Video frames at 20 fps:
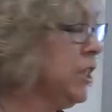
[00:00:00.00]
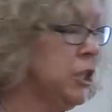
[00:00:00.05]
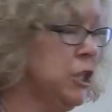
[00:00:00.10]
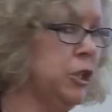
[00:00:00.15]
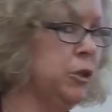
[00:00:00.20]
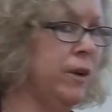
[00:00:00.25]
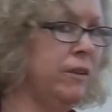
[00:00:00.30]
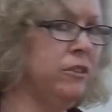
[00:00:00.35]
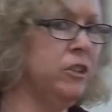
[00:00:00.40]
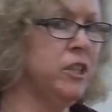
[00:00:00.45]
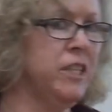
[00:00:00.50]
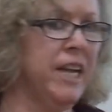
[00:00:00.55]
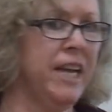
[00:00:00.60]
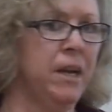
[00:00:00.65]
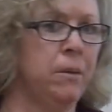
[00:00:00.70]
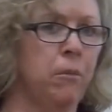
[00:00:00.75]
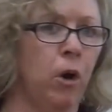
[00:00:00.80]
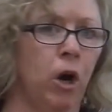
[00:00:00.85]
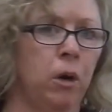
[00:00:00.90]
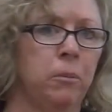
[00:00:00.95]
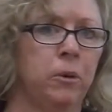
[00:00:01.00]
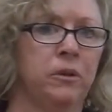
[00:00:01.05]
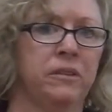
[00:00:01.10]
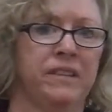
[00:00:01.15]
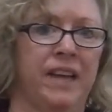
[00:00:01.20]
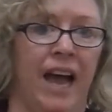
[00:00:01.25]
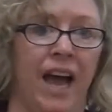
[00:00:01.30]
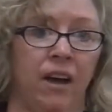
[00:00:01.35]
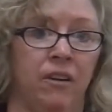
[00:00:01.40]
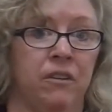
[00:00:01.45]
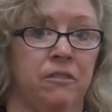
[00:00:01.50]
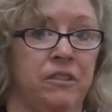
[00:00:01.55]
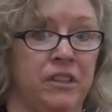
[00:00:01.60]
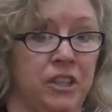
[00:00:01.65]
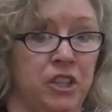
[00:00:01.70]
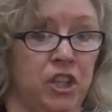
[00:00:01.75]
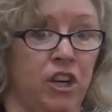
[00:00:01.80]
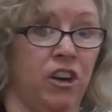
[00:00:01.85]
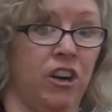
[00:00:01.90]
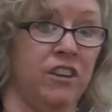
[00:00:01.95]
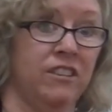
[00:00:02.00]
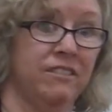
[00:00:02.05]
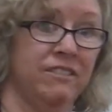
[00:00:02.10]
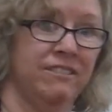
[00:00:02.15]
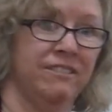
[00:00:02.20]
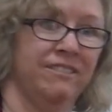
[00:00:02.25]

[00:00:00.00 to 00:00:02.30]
Do you ever take marbles out of the jar?